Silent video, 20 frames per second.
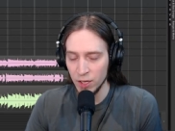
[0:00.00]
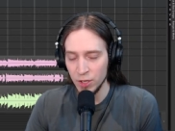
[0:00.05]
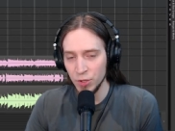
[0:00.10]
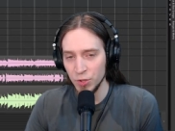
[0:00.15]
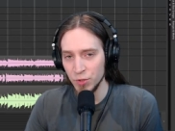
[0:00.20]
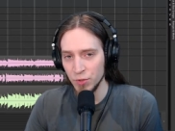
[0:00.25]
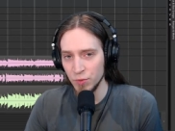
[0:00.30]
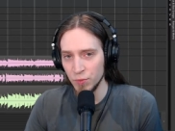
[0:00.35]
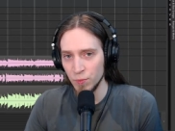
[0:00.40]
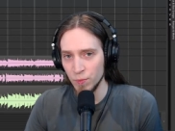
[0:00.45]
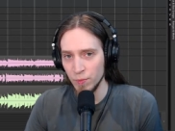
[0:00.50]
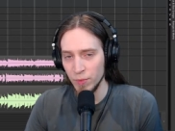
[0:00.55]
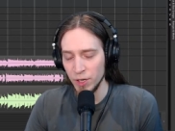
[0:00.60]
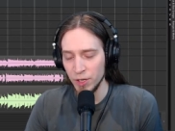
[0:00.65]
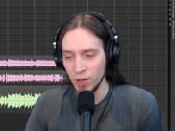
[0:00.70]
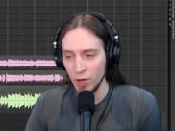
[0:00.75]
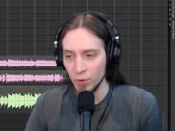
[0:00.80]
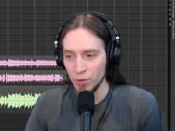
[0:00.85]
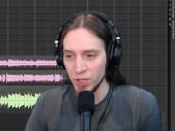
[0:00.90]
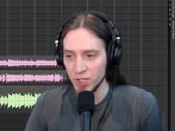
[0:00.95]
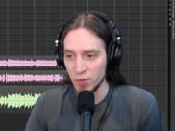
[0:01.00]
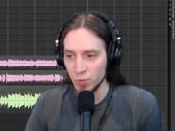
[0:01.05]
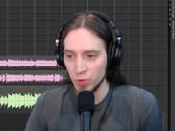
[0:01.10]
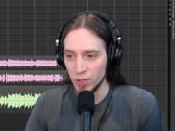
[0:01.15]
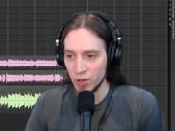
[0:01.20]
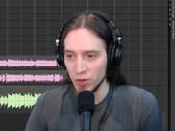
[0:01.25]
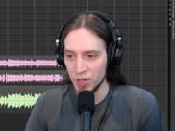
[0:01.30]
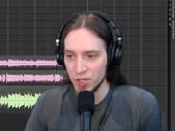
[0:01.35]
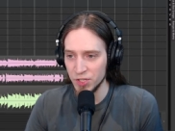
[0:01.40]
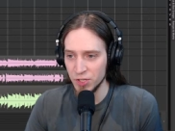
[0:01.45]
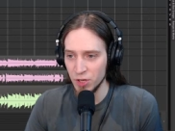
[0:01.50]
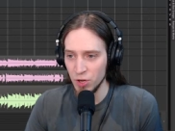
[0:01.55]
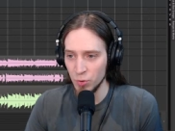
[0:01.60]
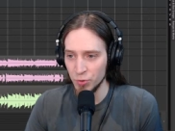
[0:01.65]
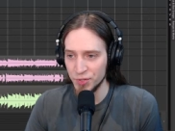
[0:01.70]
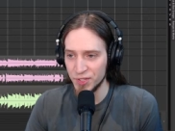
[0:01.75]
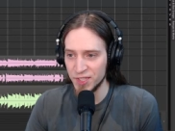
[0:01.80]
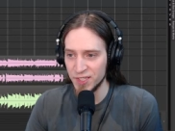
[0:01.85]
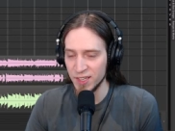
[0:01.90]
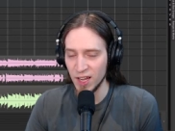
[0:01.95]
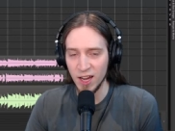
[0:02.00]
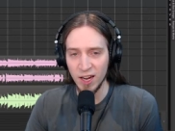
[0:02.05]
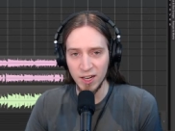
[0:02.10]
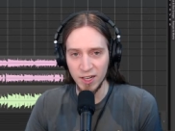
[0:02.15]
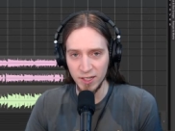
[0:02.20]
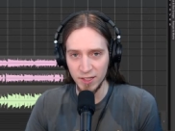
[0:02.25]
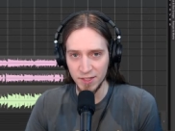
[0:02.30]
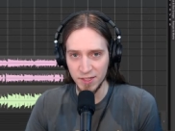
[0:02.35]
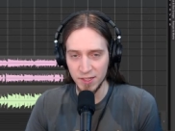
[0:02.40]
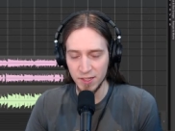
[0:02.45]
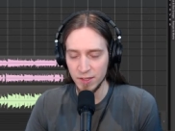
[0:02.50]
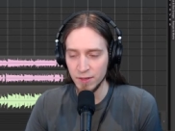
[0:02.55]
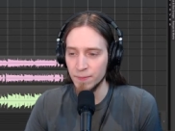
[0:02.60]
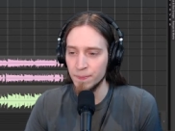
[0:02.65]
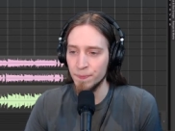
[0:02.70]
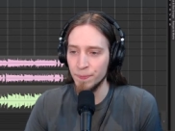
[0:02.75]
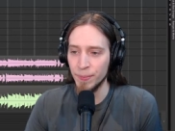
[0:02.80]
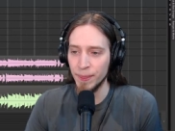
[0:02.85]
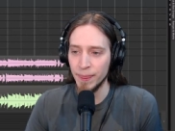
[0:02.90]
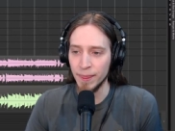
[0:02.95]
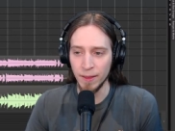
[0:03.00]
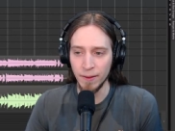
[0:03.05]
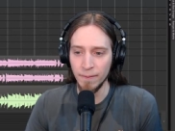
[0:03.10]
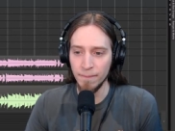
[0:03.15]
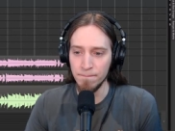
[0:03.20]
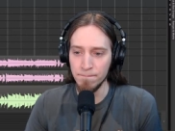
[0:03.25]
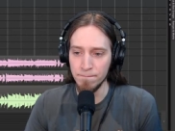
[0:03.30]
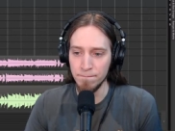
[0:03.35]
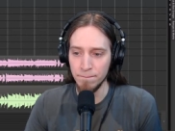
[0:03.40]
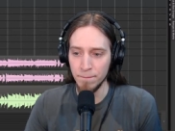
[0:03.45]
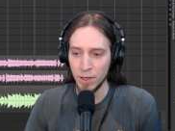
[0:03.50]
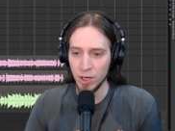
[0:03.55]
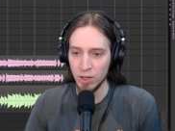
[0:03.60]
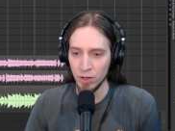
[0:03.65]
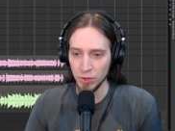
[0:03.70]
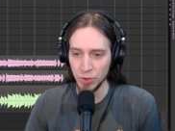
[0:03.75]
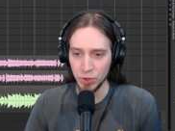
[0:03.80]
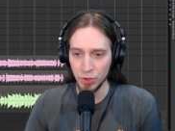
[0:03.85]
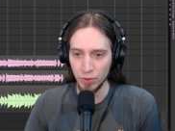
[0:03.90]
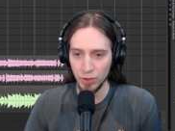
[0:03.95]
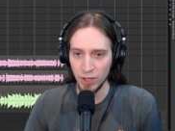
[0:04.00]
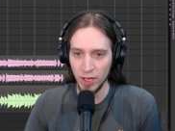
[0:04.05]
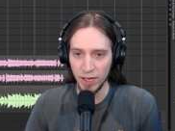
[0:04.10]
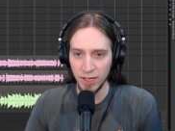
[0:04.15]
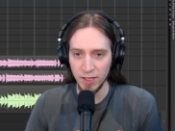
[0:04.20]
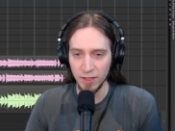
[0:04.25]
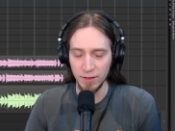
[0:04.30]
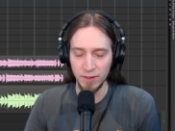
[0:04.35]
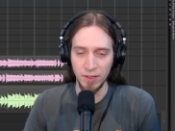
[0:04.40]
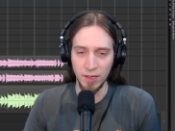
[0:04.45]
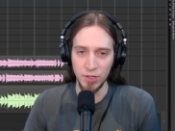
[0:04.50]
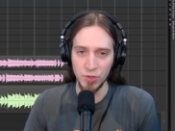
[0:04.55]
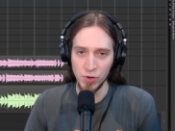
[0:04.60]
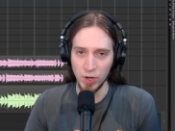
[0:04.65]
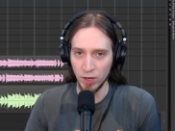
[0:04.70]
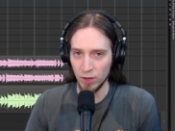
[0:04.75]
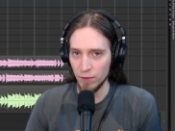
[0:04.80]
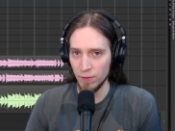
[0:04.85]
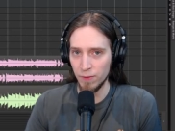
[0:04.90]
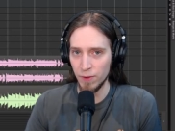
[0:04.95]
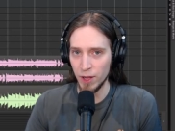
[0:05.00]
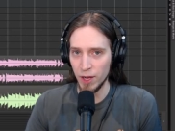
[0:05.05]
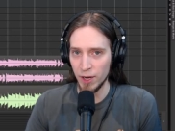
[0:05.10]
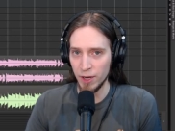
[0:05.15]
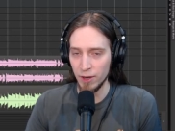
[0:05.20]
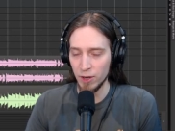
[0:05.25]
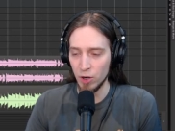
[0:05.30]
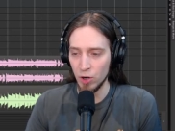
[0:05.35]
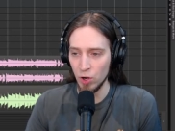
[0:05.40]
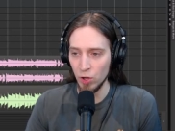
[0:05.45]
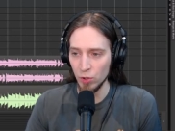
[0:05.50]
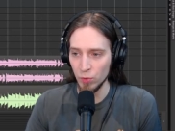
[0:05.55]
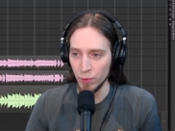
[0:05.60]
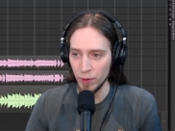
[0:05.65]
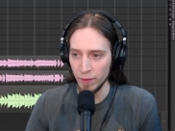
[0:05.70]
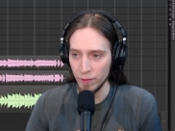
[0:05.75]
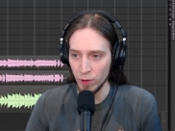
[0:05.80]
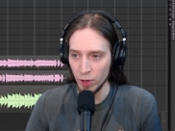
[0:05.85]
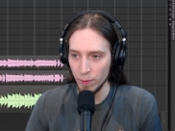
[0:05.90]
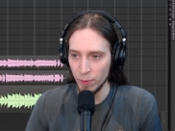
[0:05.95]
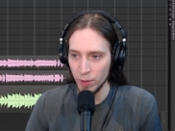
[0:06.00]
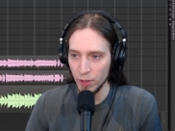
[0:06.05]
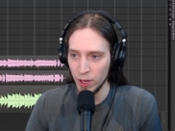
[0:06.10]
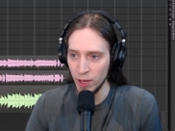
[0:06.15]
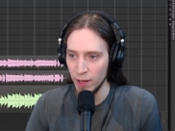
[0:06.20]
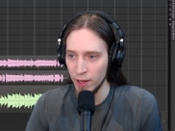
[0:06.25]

You may notice there is no size um, control like in the Dragonfly Hall Reverb.